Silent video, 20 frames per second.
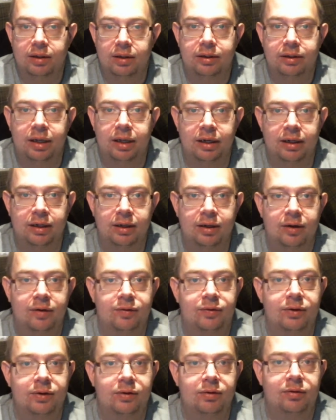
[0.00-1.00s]
getting a
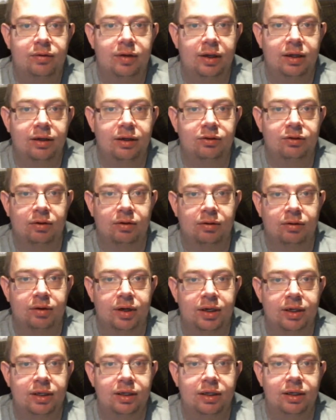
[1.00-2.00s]
few things
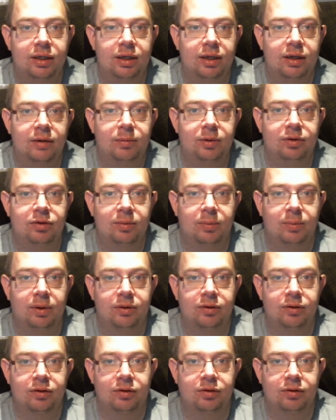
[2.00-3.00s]
already which I
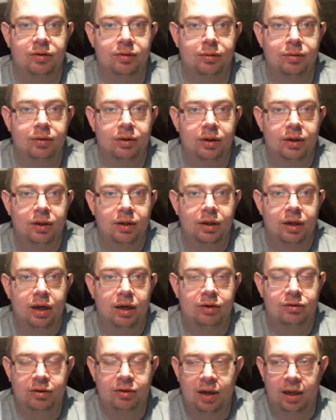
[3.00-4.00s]
wanted to.
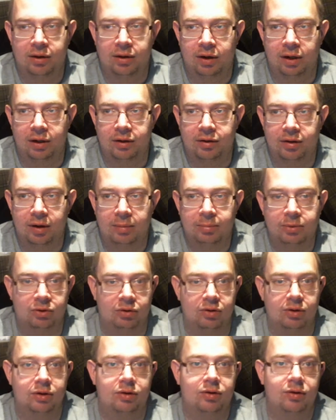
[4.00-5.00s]
Actually, I got a
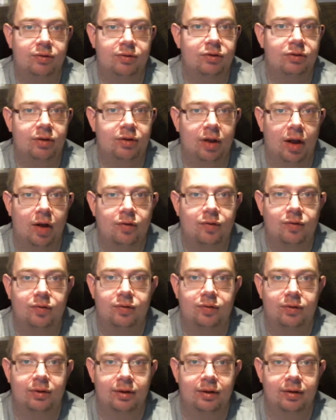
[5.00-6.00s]
majority of the
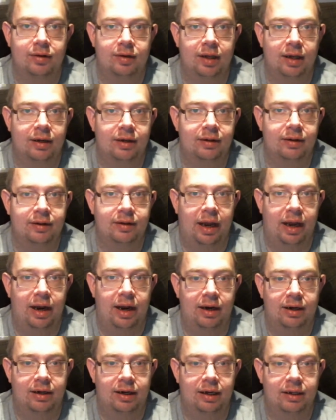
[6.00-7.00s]
stuff then and
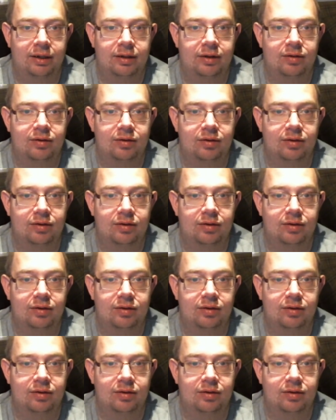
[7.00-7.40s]
there, and